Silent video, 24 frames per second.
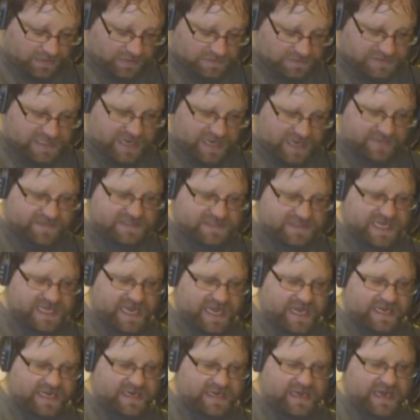Thomas
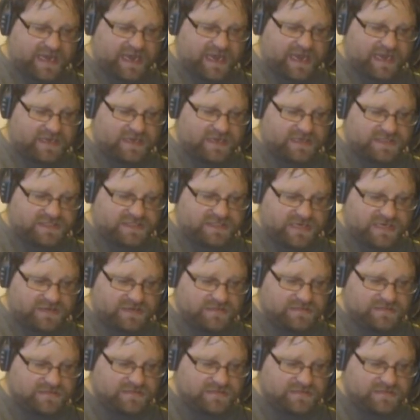Anderson,